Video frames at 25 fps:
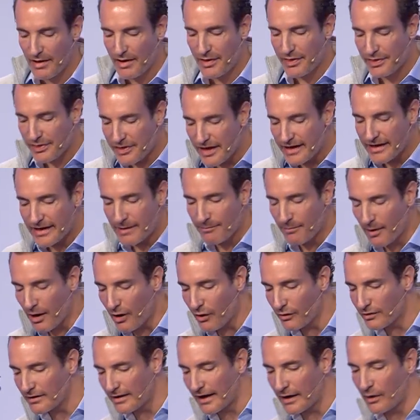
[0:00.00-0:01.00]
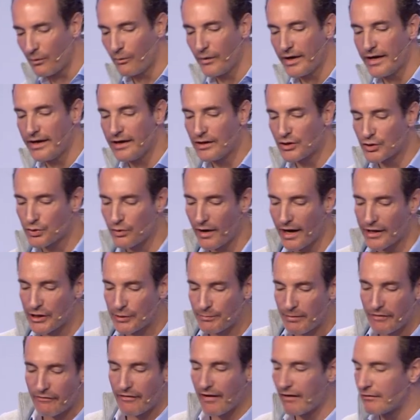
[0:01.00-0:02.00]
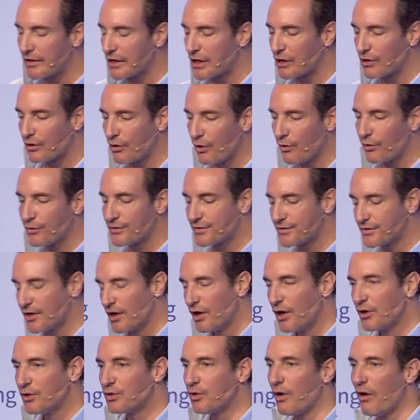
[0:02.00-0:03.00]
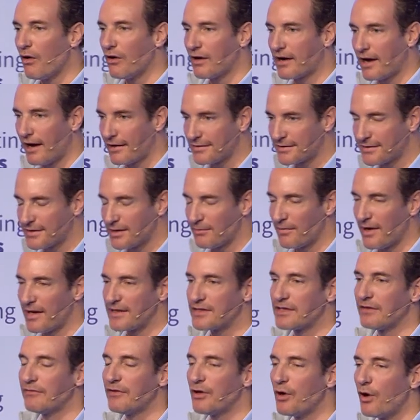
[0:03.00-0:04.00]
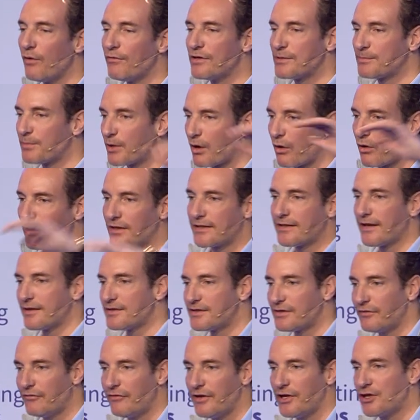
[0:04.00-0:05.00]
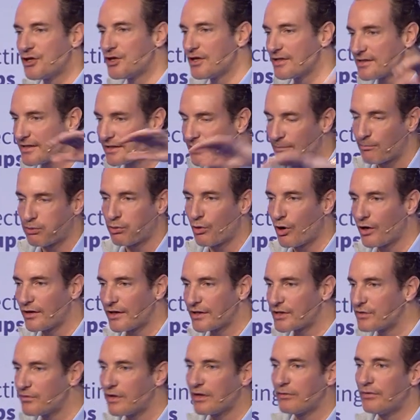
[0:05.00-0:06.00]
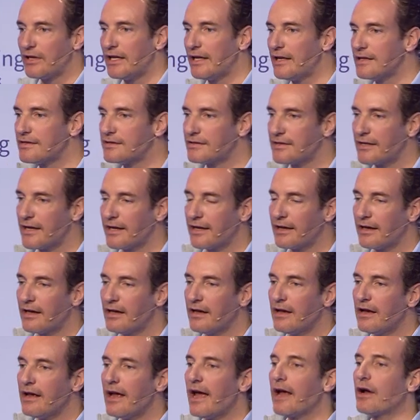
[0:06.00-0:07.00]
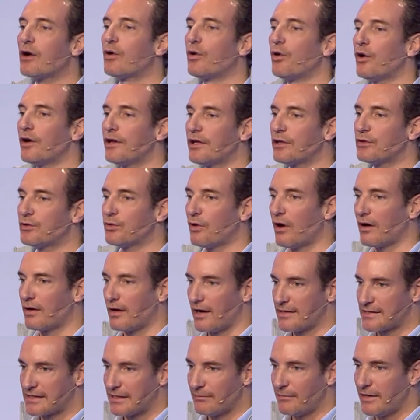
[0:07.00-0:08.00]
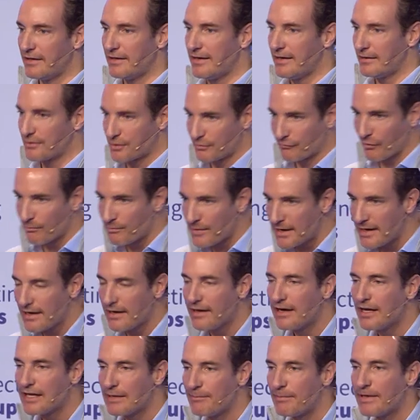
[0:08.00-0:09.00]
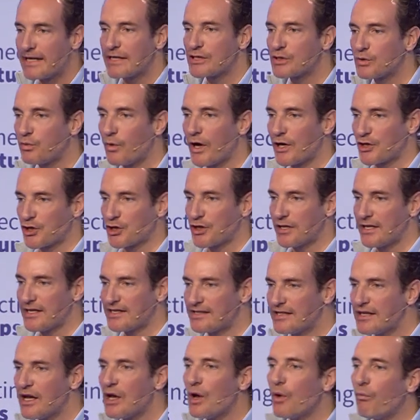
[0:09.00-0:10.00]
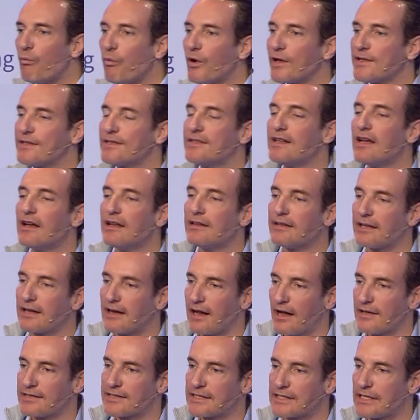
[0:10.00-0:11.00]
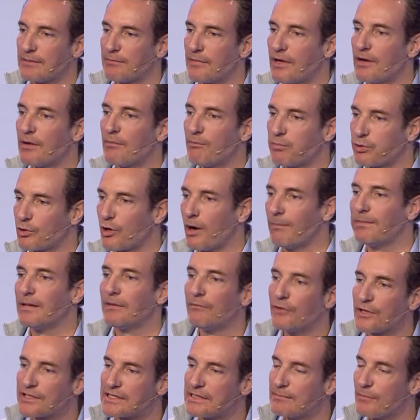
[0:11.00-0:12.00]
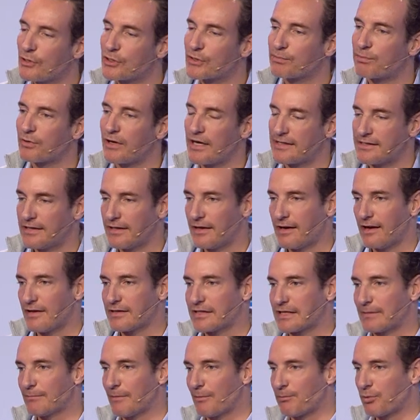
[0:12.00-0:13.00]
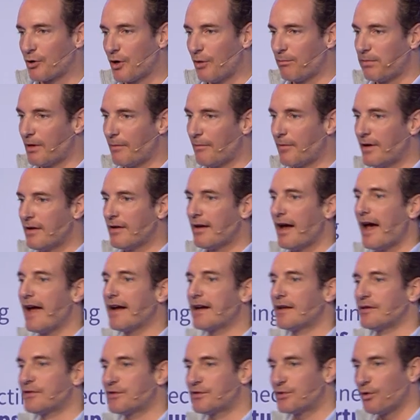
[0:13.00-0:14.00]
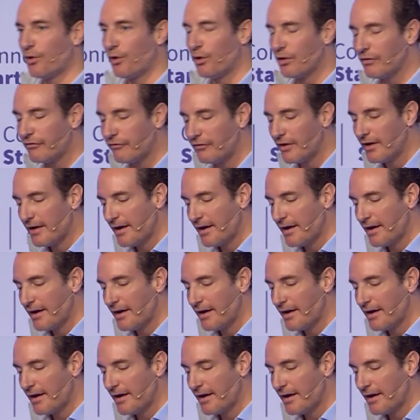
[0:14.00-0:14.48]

think about like we try to be very close to our customers and we always prioritize the features and the products we're releasing according to our customer needs so for me the biggest question is what's the customer problem what's the most pressing customer problem i can solve